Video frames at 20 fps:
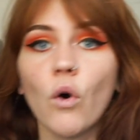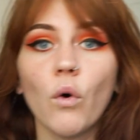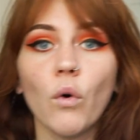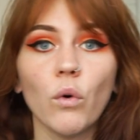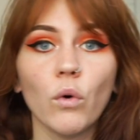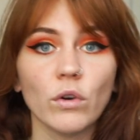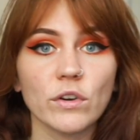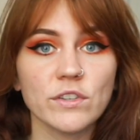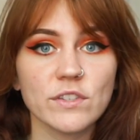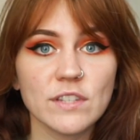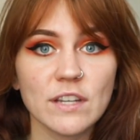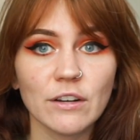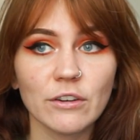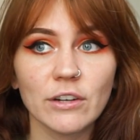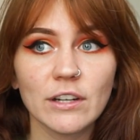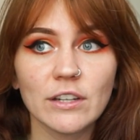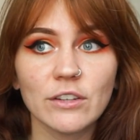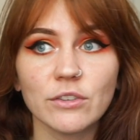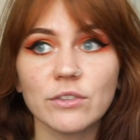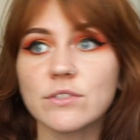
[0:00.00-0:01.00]
or
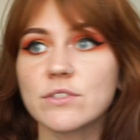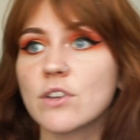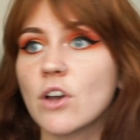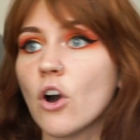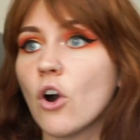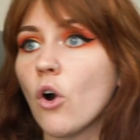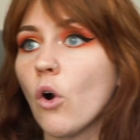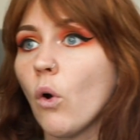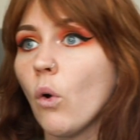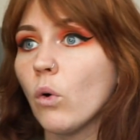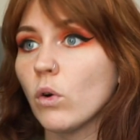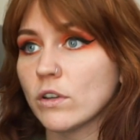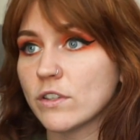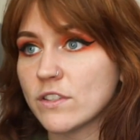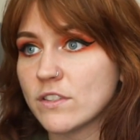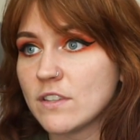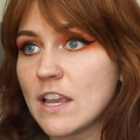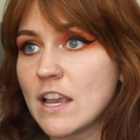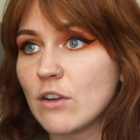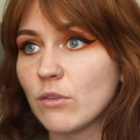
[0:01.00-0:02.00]
serials or
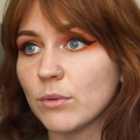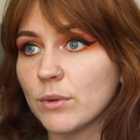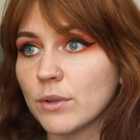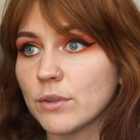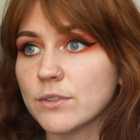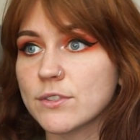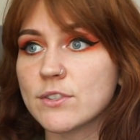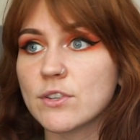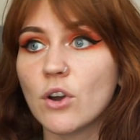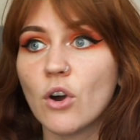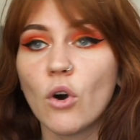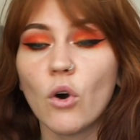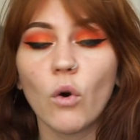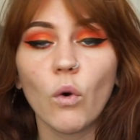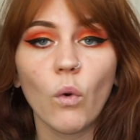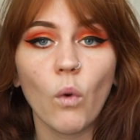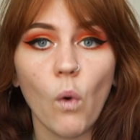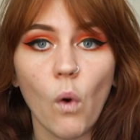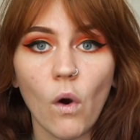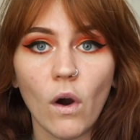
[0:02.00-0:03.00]
sequels
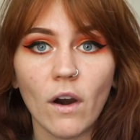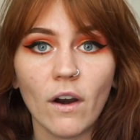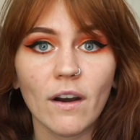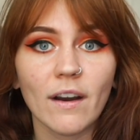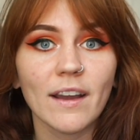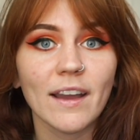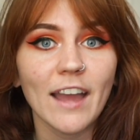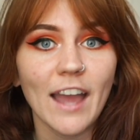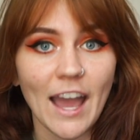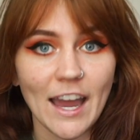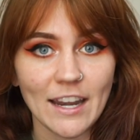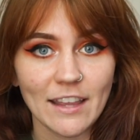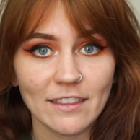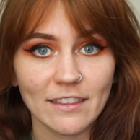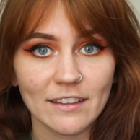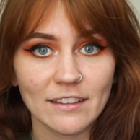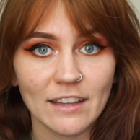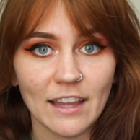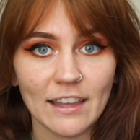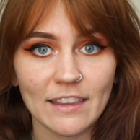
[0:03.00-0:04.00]
or
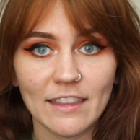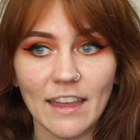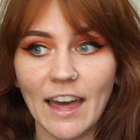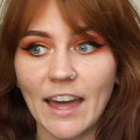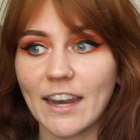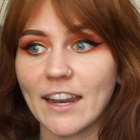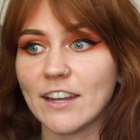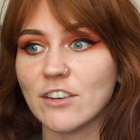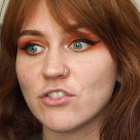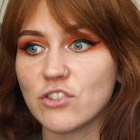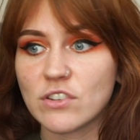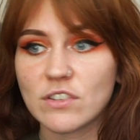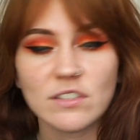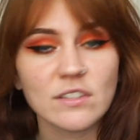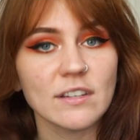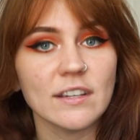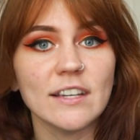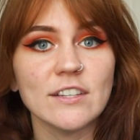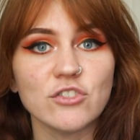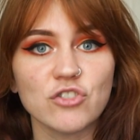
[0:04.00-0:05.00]
anything like that, and just
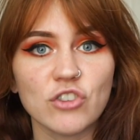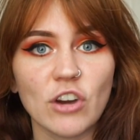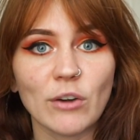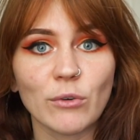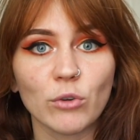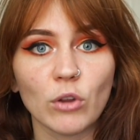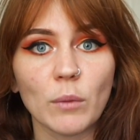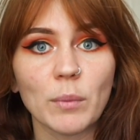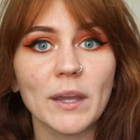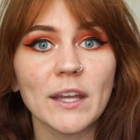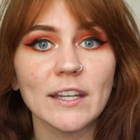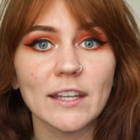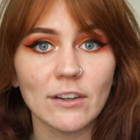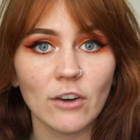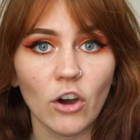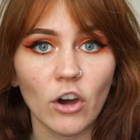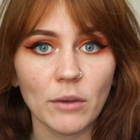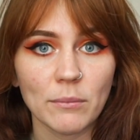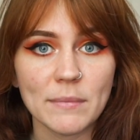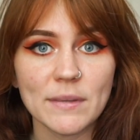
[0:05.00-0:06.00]
his general opinion
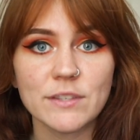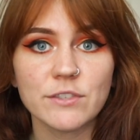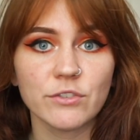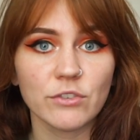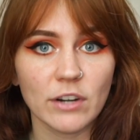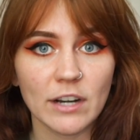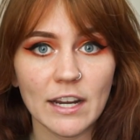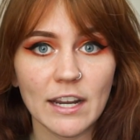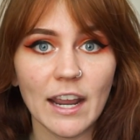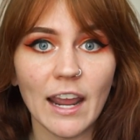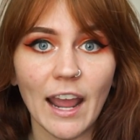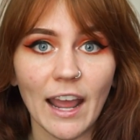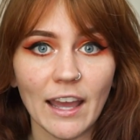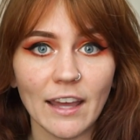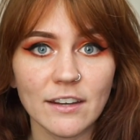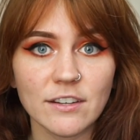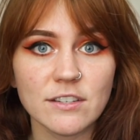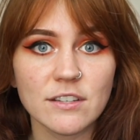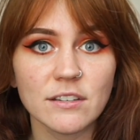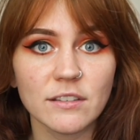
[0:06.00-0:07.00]
on Misery
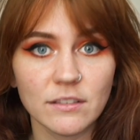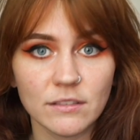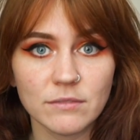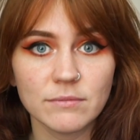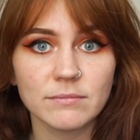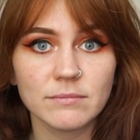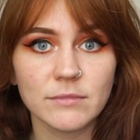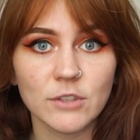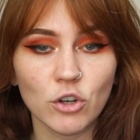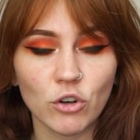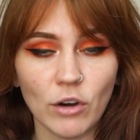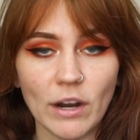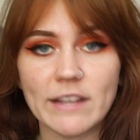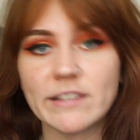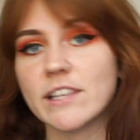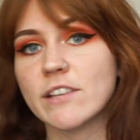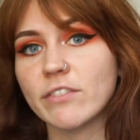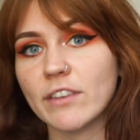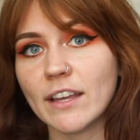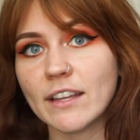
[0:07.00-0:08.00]
and
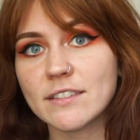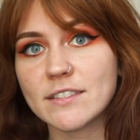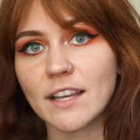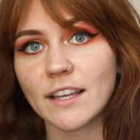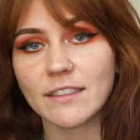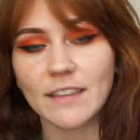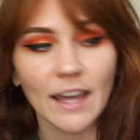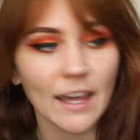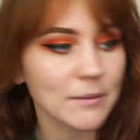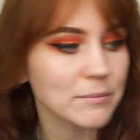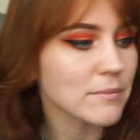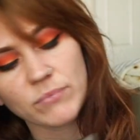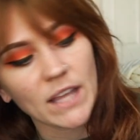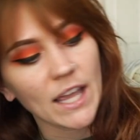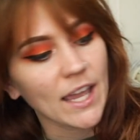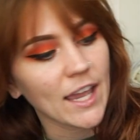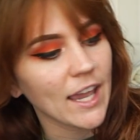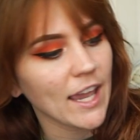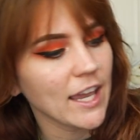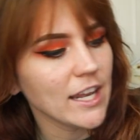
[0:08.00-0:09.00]
crazy fans like that.
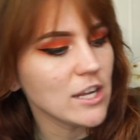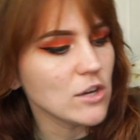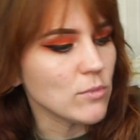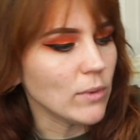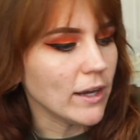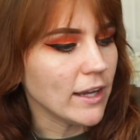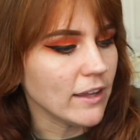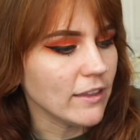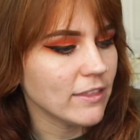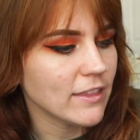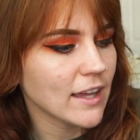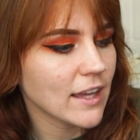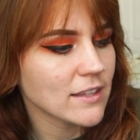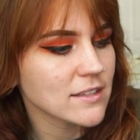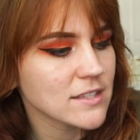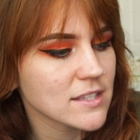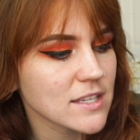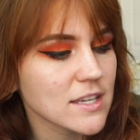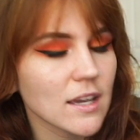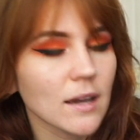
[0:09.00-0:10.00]
Anyway,
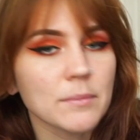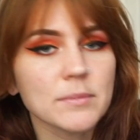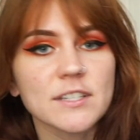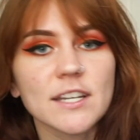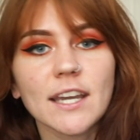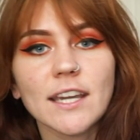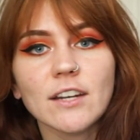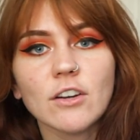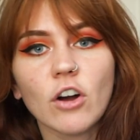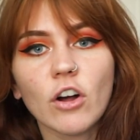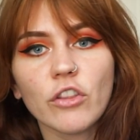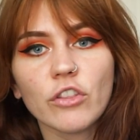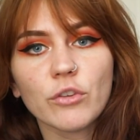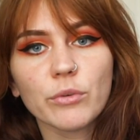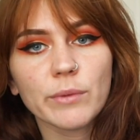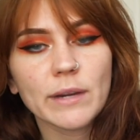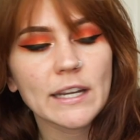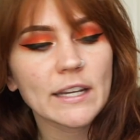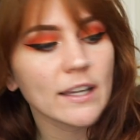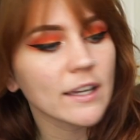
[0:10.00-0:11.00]
that's the update on the
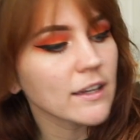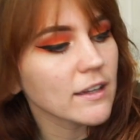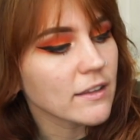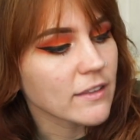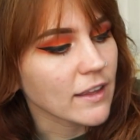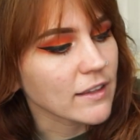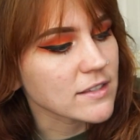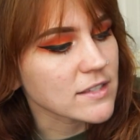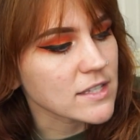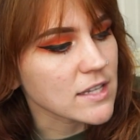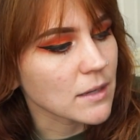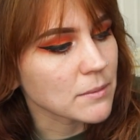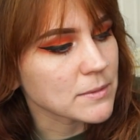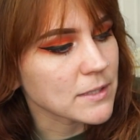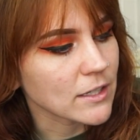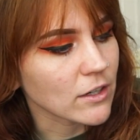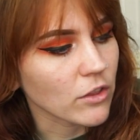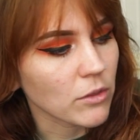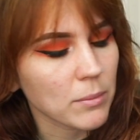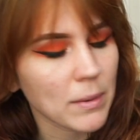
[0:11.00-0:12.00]
reading. That's the
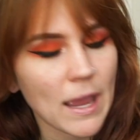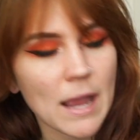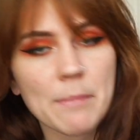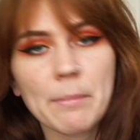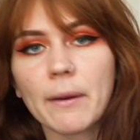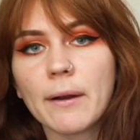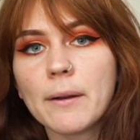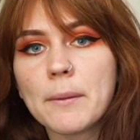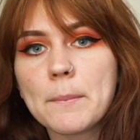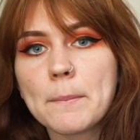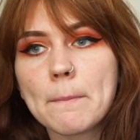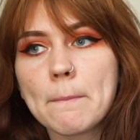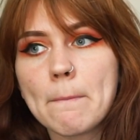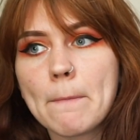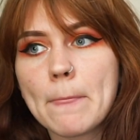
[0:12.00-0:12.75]
update on the paper.